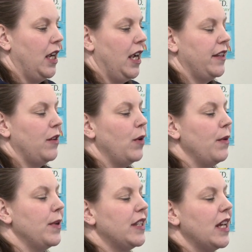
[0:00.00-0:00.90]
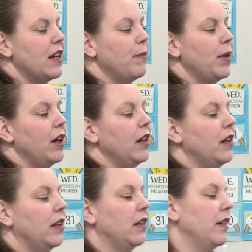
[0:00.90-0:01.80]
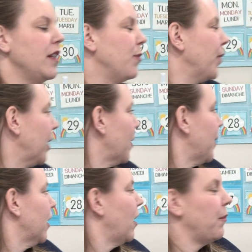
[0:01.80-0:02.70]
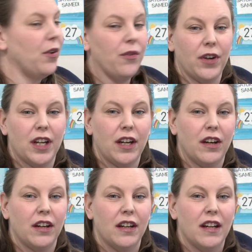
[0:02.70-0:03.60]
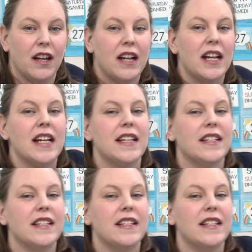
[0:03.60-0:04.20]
And then what was that number? This really big number over here is